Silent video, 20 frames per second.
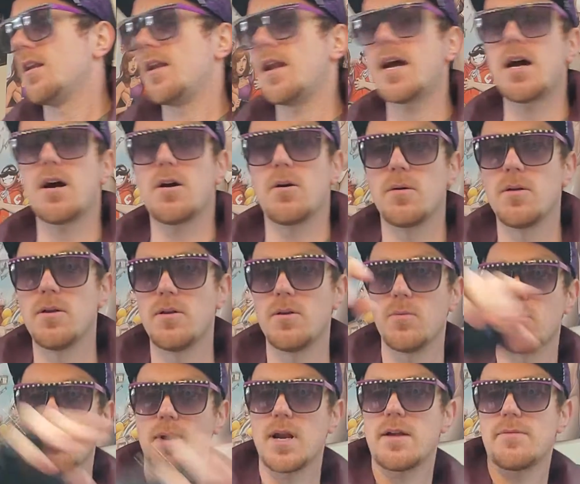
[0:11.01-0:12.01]
Now,
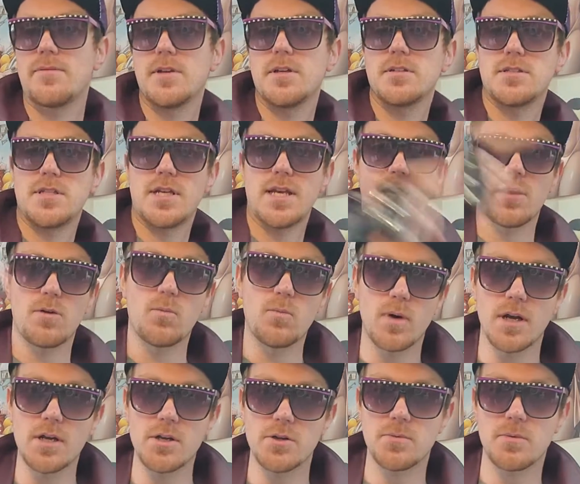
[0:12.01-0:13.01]
whenever you take
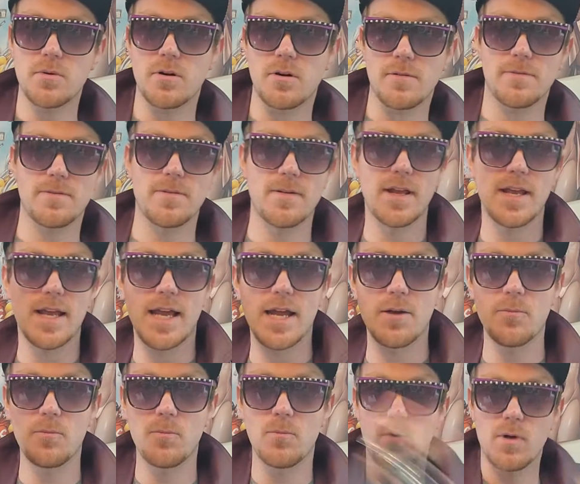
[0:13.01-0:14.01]
one dwarf
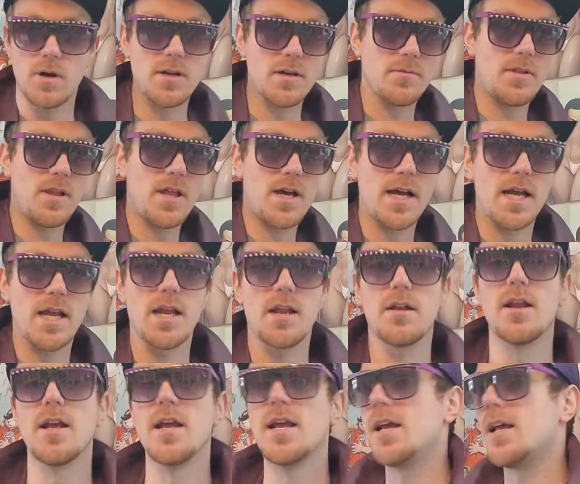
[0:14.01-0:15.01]
and one
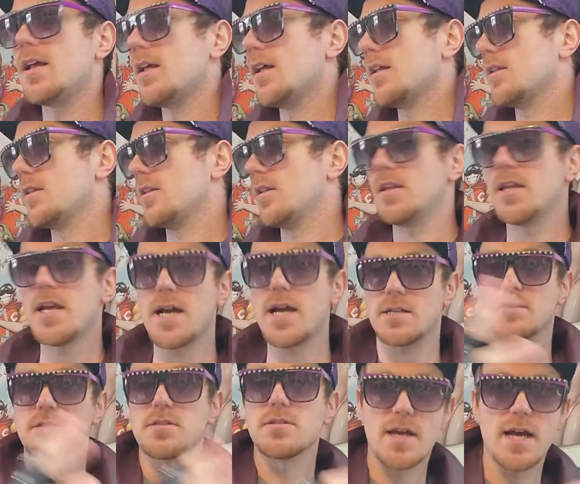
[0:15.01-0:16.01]
lion,
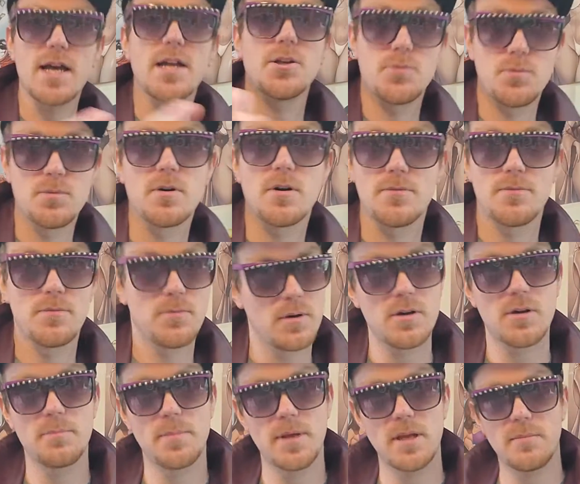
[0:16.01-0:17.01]
yes, that dwarf
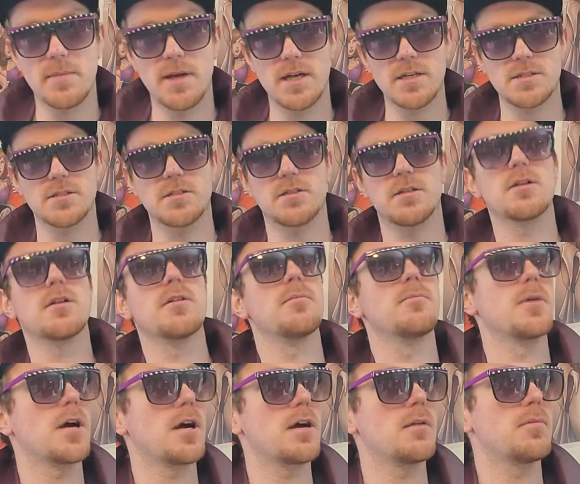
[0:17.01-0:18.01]
will be
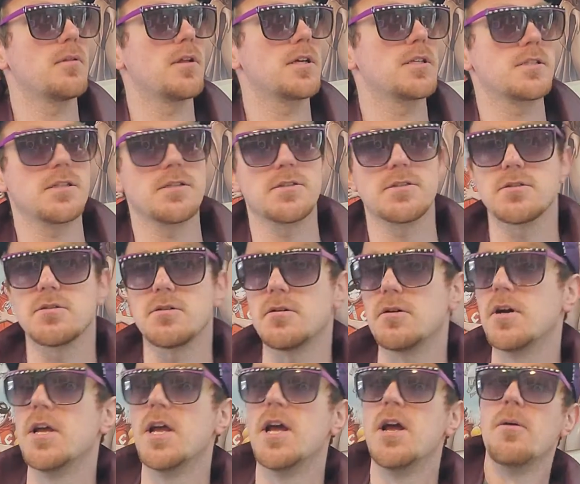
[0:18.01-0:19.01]
massacred. God bless his
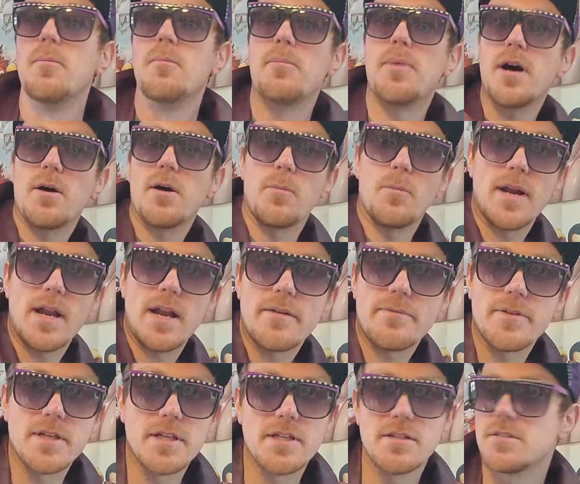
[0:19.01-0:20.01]
soul. But
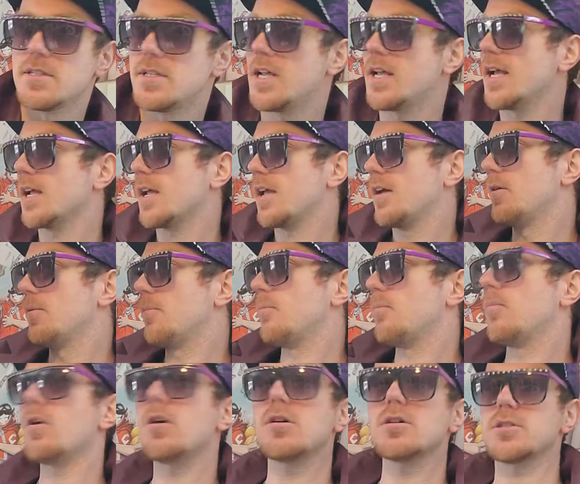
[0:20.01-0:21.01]
whenever you take
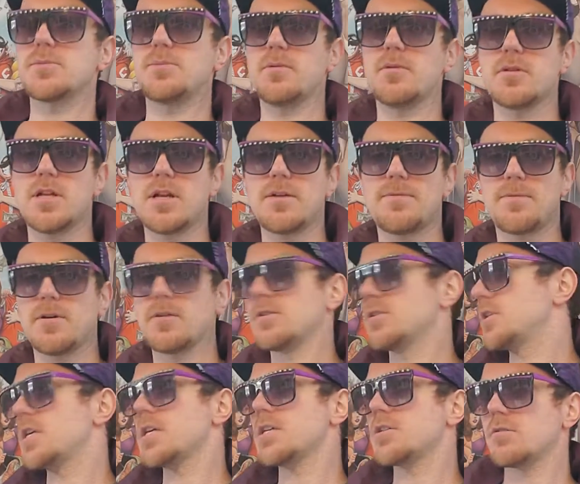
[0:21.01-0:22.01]
multiple
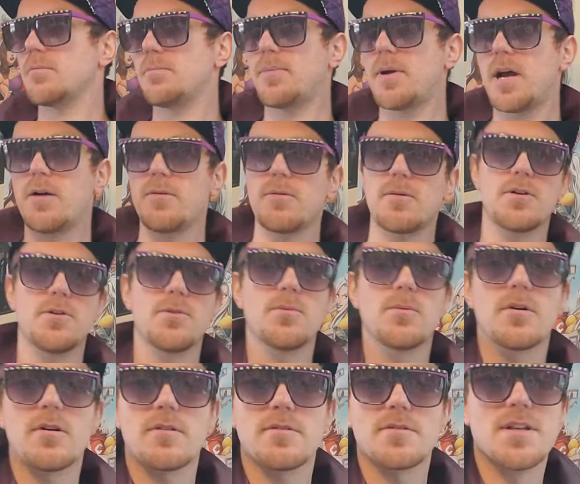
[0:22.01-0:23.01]
different diesel-powered
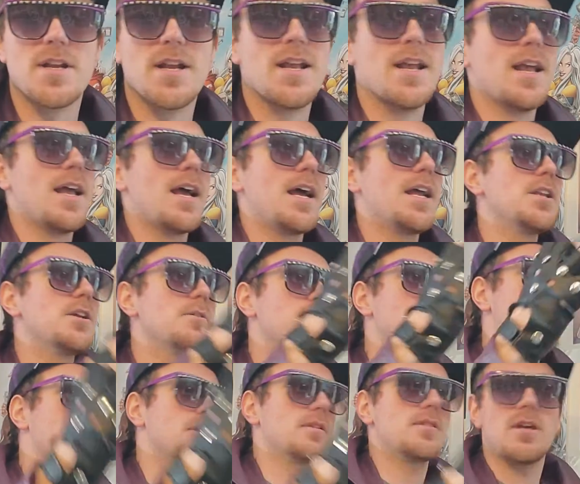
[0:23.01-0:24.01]
dwarfs and you
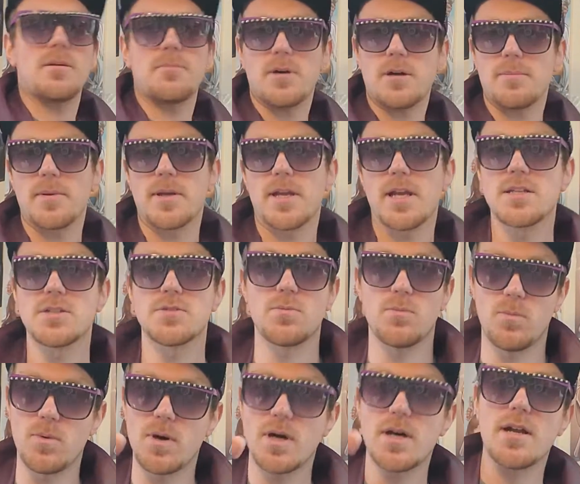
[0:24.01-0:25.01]
put them up against
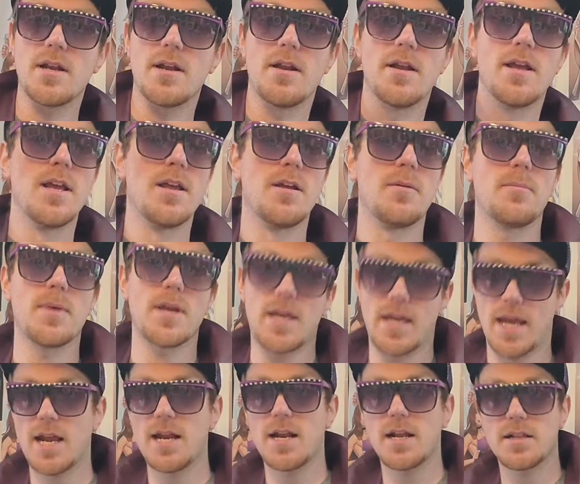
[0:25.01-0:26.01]
one
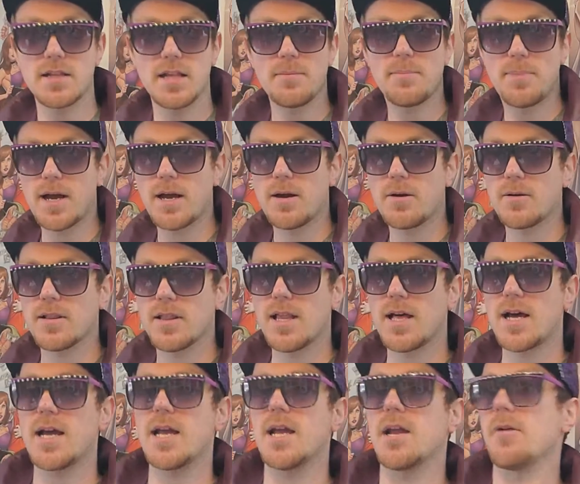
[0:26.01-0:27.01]
mechanically powered
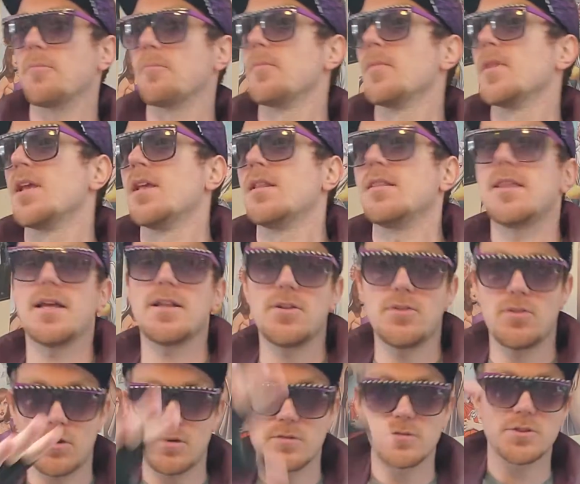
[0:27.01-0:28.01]
lion,
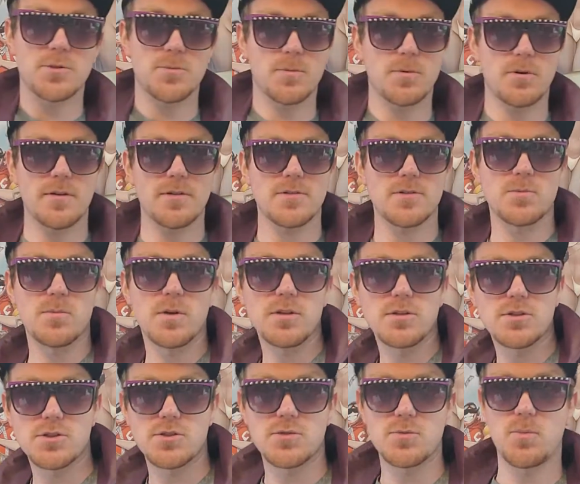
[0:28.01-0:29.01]
then those dwarfs
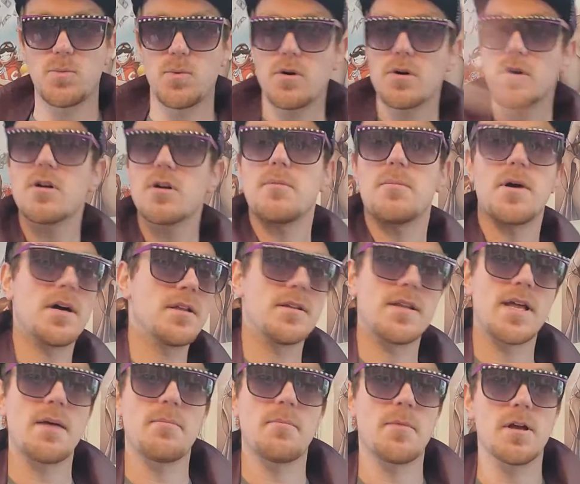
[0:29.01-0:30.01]
will swarm
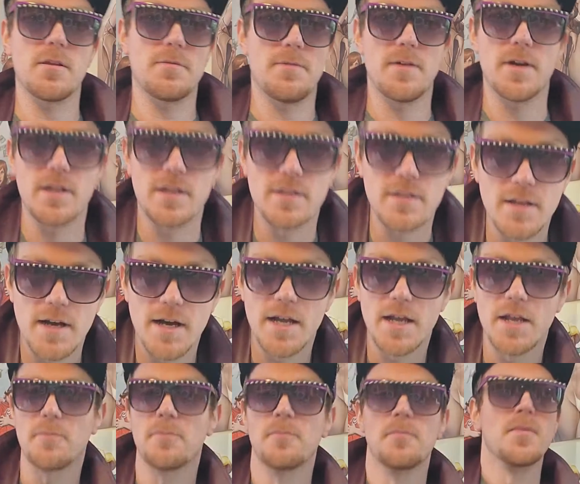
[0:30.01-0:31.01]
on that motherfucking
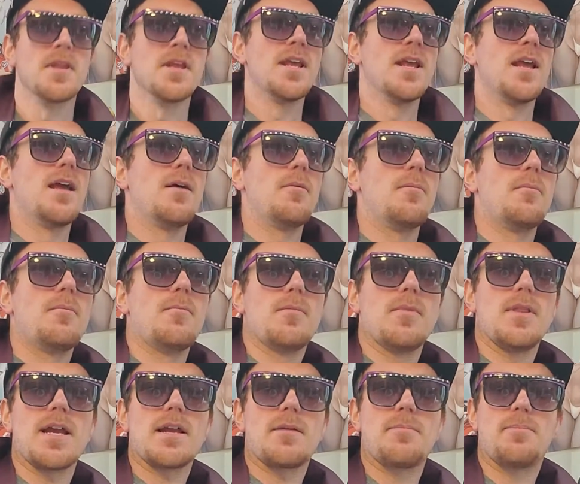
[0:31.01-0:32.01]
lion
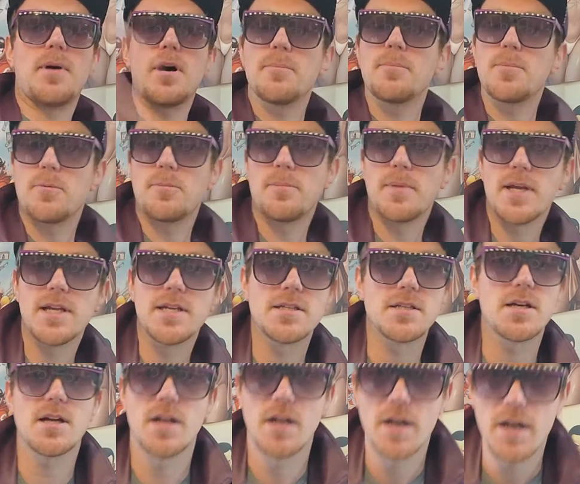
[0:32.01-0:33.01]
like
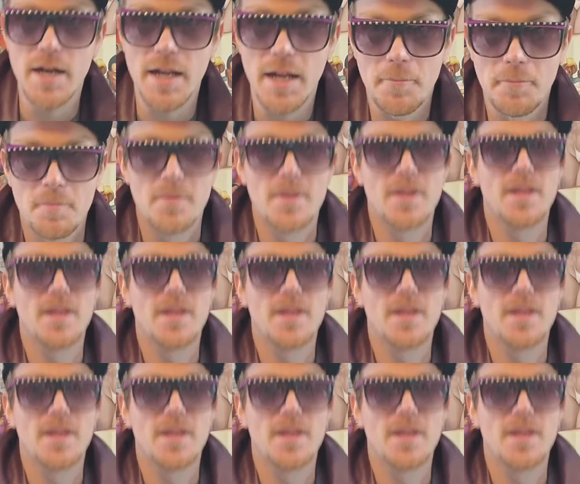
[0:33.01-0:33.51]
bumblebees on honey.